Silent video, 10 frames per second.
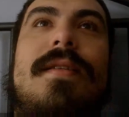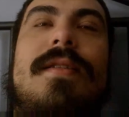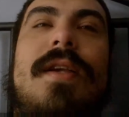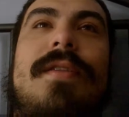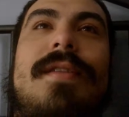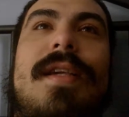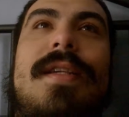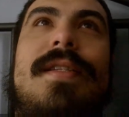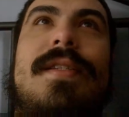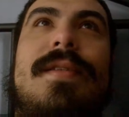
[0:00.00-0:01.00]
so
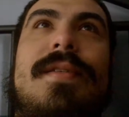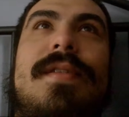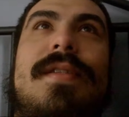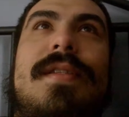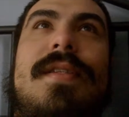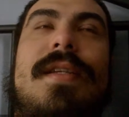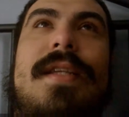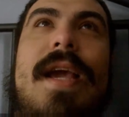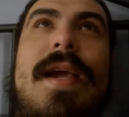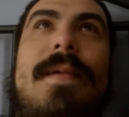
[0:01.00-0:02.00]

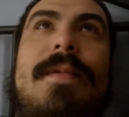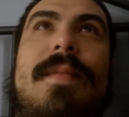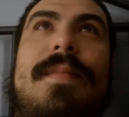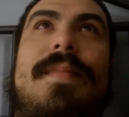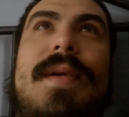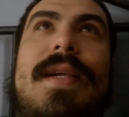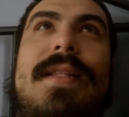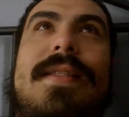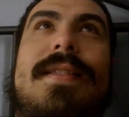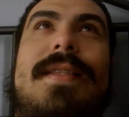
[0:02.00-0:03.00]
today will be
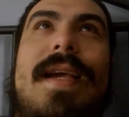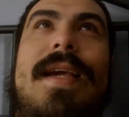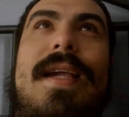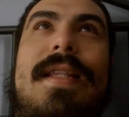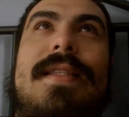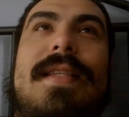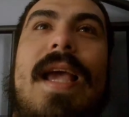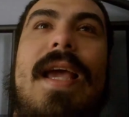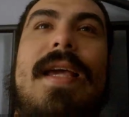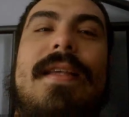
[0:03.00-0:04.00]
day
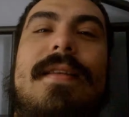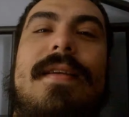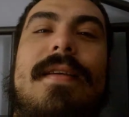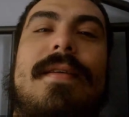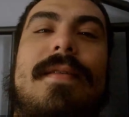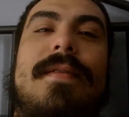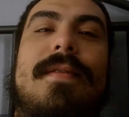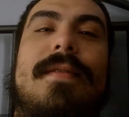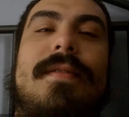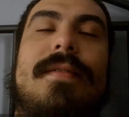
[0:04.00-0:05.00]
10.
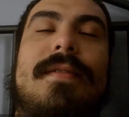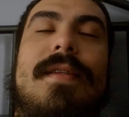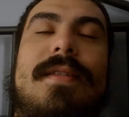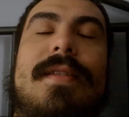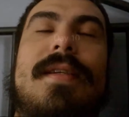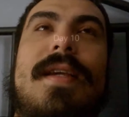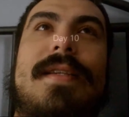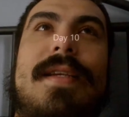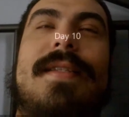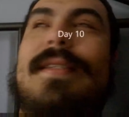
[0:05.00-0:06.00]
Today
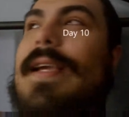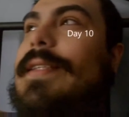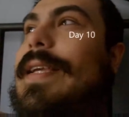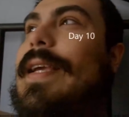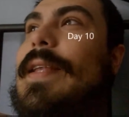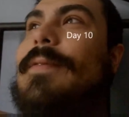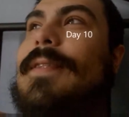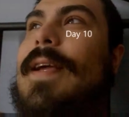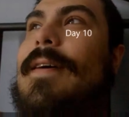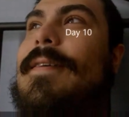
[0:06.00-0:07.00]
is day 10
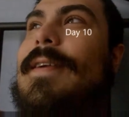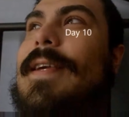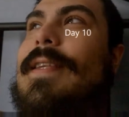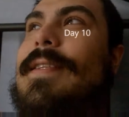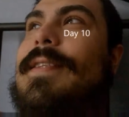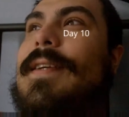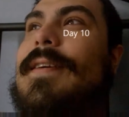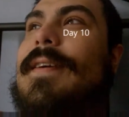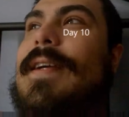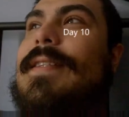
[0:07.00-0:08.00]
without any
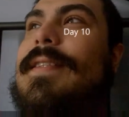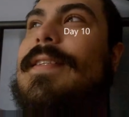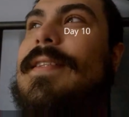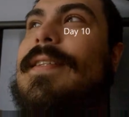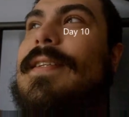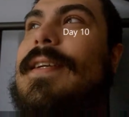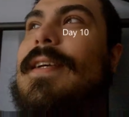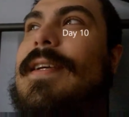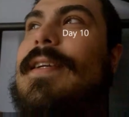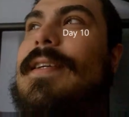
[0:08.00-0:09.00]
cigarettes,
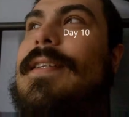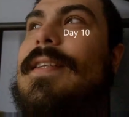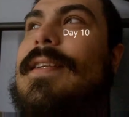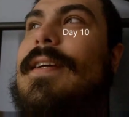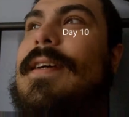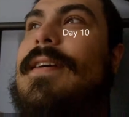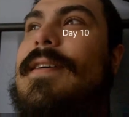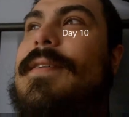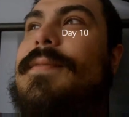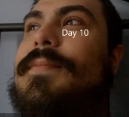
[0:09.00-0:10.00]
and
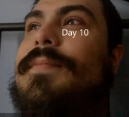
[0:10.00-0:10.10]
I